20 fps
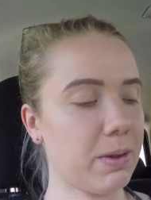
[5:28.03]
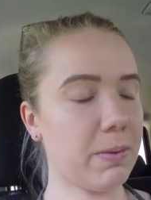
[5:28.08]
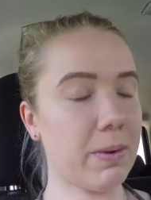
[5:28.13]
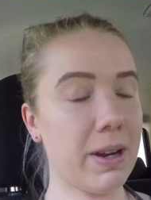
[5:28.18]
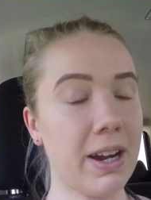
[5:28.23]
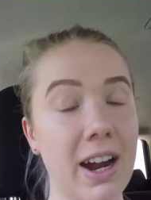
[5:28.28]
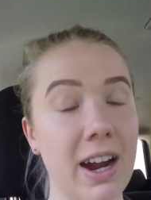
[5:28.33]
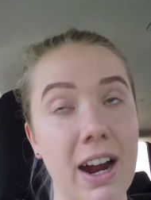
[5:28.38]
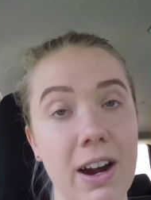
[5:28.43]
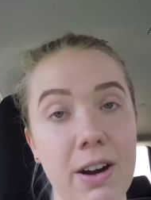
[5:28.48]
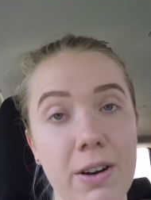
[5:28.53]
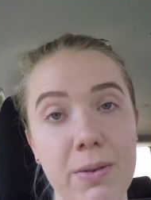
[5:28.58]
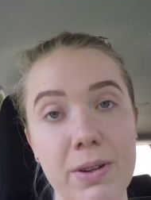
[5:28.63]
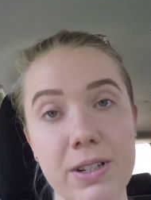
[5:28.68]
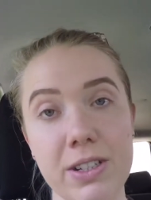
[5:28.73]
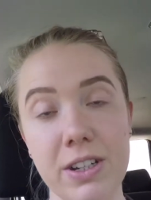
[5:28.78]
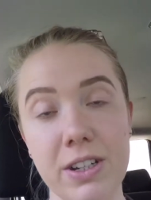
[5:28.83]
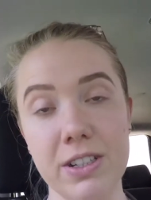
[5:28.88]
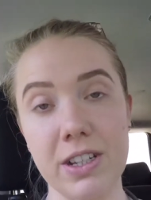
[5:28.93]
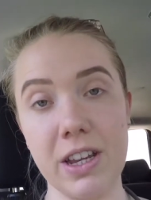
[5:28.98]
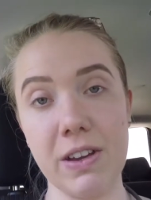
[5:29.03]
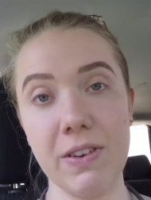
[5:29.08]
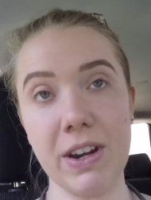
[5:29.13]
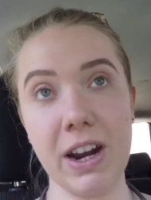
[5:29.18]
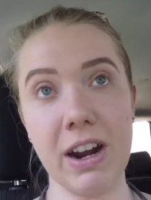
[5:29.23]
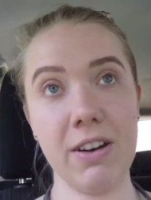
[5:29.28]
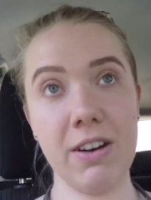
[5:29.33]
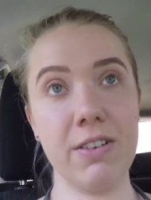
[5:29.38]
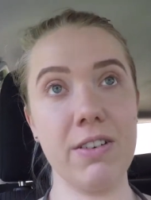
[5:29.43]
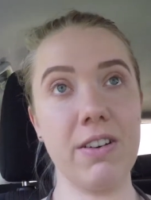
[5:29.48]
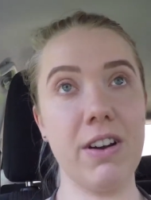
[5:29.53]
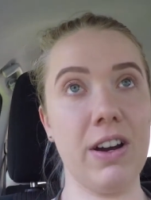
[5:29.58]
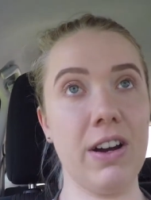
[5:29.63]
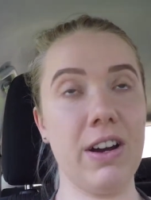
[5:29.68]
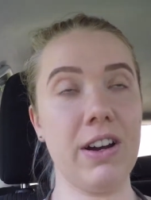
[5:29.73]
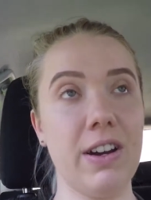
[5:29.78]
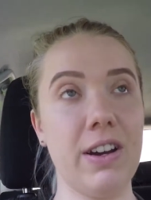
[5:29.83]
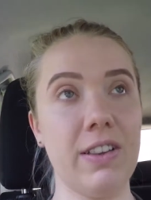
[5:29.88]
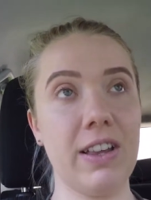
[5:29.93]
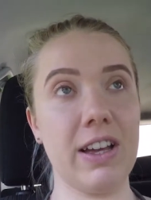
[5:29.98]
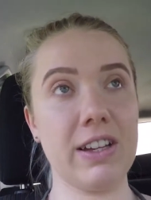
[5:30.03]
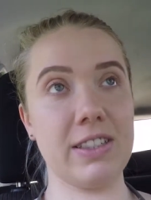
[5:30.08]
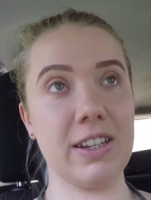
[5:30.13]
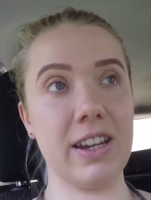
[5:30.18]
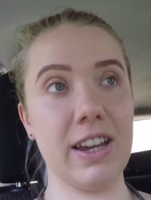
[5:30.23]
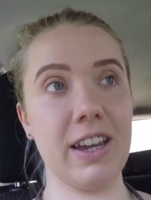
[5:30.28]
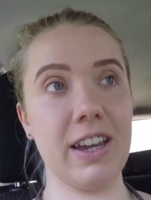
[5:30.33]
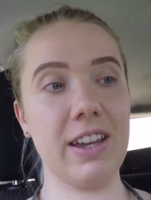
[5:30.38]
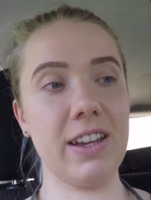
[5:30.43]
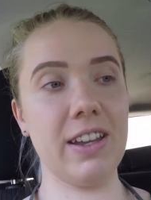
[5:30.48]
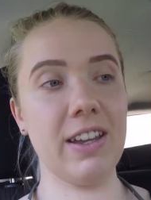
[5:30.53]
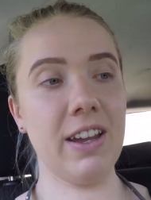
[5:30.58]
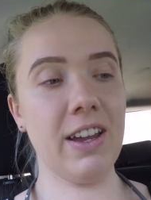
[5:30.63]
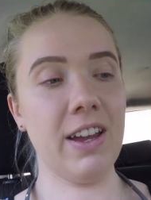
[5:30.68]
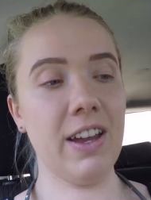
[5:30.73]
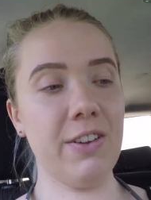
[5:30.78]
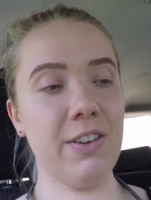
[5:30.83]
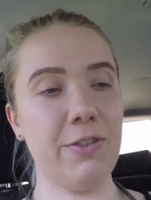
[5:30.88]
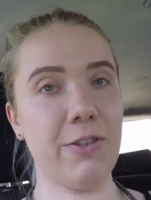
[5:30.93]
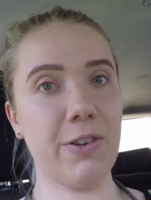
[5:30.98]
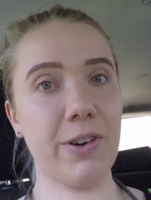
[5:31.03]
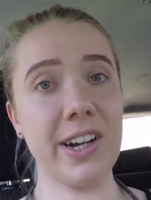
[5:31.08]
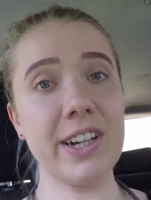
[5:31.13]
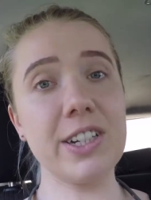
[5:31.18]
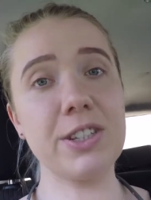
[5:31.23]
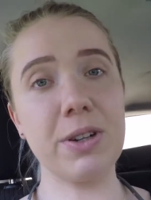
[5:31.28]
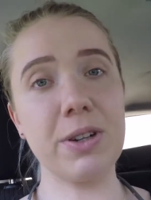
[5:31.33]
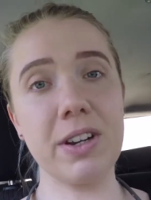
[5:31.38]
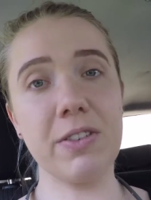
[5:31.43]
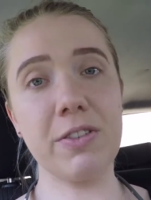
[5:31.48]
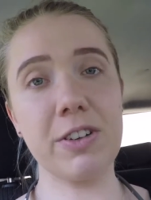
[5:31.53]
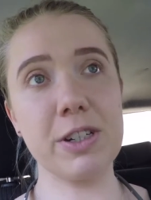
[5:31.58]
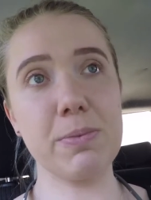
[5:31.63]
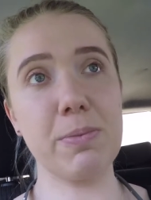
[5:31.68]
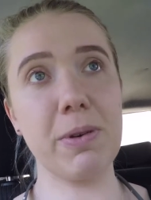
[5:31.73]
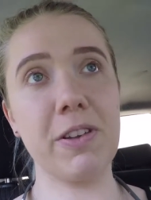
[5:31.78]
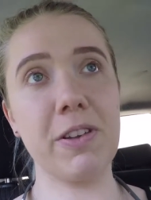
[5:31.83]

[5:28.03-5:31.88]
We went out, we took David out uh, last night for his 21st